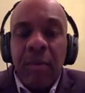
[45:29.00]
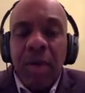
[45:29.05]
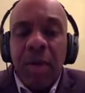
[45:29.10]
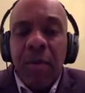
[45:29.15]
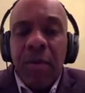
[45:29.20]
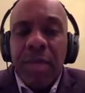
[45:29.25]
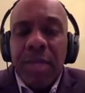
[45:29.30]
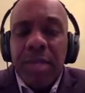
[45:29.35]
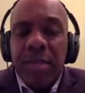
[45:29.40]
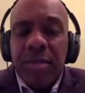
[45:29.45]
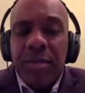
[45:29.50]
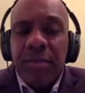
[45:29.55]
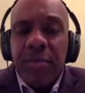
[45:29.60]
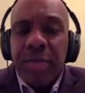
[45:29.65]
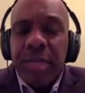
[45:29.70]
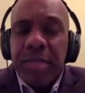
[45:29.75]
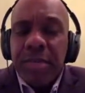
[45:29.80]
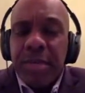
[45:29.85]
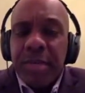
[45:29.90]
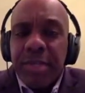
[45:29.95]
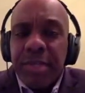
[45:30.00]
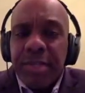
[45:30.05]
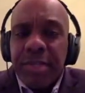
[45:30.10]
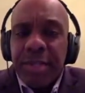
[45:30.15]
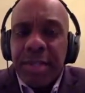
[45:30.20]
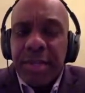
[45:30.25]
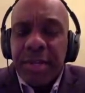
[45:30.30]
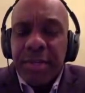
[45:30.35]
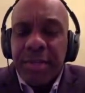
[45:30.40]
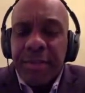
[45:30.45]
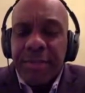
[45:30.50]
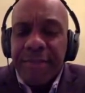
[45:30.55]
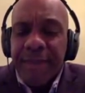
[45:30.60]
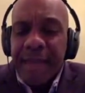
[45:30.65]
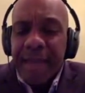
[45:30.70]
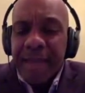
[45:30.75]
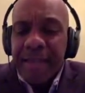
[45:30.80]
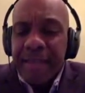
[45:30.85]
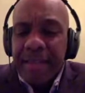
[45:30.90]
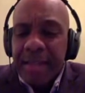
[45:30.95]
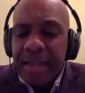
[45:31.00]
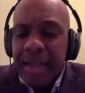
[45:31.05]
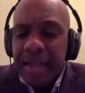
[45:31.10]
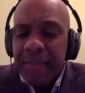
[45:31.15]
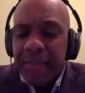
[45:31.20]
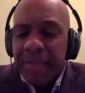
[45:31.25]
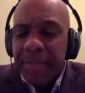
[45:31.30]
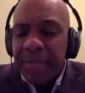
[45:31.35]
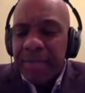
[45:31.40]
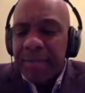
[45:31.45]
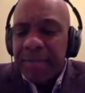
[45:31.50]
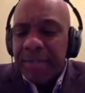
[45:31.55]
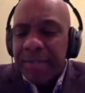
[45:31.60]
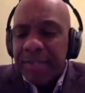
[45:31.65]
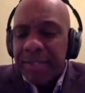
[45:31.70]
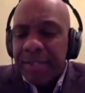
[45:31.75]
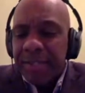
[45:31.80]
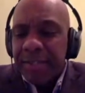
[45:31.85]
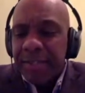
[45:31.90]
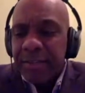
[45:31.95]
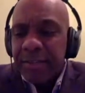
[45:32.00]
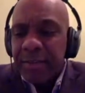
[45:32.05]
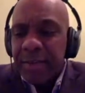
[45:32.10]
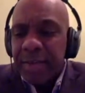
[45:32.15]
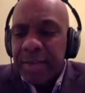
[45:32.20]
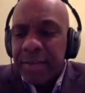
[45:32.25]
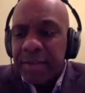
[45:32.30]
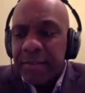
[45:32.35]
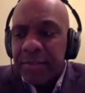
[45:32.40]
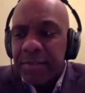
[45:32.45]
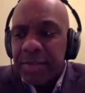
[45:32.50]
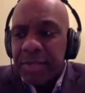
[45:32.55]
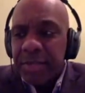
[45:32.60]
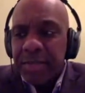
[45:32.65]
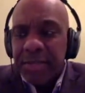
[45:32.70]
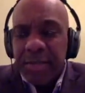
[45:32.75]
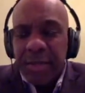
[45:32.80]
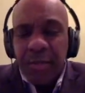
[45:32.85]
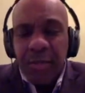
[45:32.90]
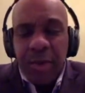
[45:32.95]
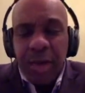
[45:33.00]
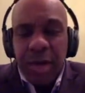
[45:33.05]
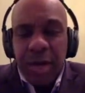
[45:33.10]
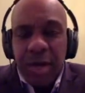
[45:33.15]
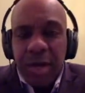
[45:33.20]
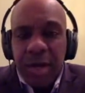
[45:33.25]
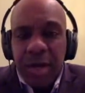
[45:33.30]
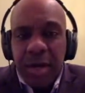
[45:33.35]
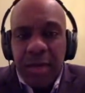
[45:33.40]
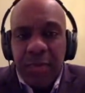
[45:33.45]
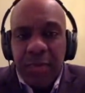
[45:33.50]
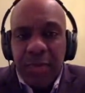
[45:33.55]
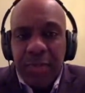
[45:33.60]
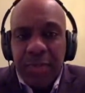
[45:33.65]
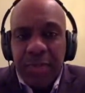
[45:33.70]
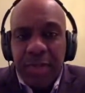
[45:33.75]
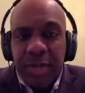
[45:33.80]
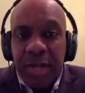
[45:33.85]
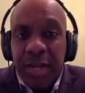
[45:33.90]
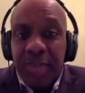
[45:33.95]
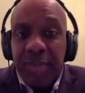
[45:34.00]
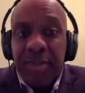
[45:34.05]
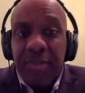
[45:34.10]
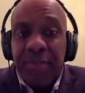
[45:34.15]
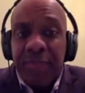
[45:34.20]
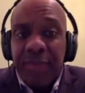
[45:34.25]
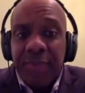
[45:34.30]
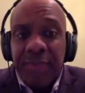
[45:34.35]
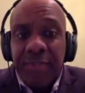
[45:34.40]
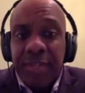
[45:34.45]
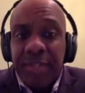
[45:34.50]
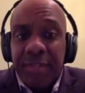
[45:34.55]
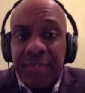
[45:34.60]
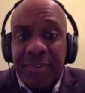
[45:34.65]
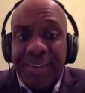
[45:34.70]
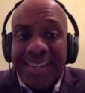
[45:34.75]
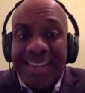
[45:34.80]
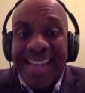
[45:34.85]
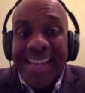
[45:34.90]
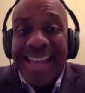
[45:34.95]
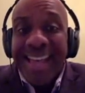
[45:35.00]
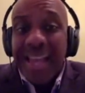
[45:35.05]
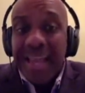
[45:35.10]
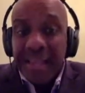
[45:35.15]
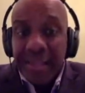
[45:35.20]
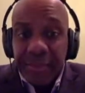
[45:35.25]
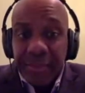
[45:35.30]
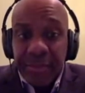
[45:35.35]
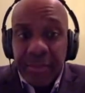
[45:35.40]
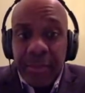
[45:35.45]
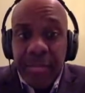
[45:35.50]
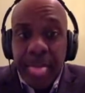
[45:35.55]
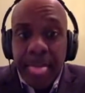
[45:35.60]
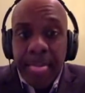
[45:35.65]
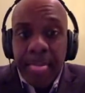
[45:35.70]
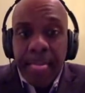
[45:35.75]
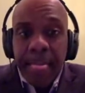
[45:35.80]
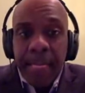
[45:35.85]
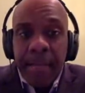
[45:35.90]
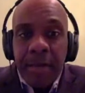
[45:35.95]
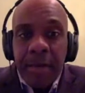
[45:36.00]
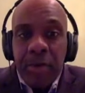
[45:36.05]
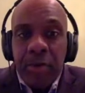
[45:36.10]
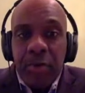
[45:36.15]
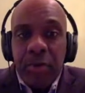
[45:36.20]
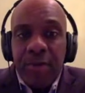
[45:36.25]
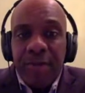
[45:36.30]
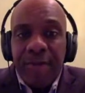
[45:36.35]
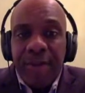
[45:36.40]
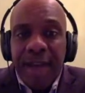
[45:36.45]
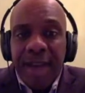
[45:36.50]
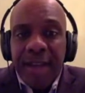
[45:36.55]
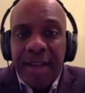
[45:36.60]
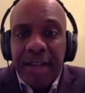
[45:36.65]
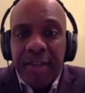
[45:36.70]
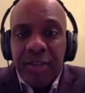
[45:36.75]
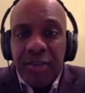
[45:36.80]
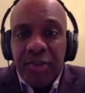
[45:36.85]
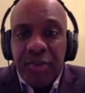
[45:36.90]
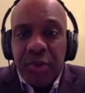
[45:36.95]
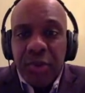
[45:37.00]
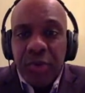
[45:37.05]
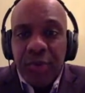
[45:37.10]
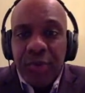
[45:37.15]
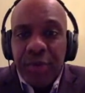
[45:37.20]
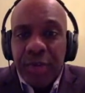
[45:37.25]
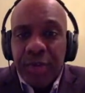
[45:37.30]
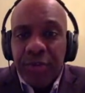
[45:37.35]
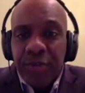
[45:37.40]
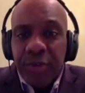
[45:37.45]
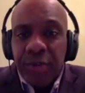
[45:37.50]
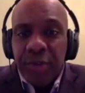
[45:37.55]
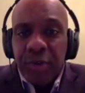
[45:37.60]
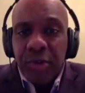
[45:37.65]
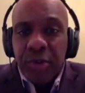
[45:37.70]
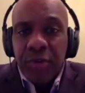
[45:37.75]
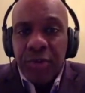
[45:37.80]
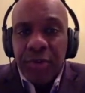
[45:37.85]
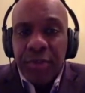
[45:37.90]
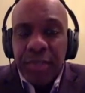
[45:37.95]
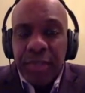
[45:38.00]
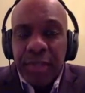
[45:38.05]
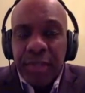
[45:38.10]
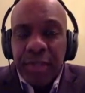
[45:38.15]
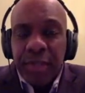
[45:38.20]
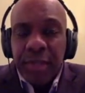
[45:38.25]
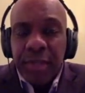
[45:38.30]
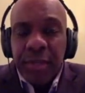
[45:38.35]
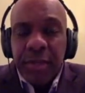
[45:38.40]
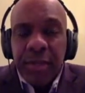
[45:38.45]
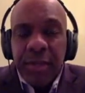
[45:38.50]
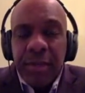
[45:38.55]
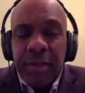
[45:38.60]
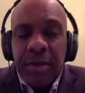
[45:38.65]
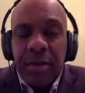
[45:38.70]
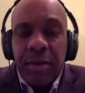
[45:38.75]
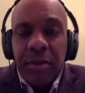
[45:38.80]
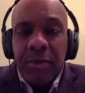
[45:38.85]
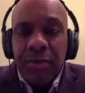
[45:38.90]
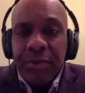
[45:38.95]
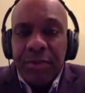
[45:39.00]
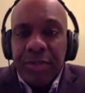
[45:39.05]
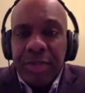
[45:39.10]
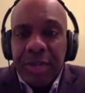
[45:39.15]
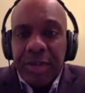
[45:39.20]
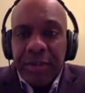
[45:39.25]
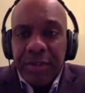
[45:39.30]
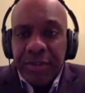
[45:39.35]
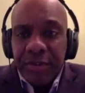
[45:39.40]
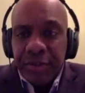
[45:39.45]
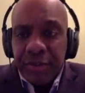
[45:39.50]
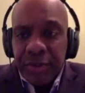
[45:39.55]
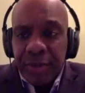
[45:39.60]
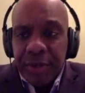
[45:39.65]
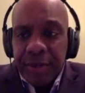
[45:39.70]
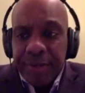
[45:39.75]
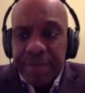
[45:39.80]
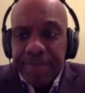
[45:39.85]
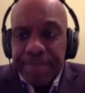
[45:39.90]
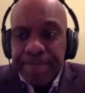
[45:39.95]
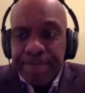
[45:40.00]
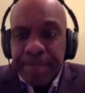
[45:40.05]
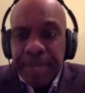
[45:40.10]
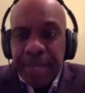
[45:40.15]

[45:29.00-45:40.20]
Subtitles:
Well, when you consider the fact that I believe there's estimated to be somewhere upwards to 150 different gangs who are fighting for control over the territory,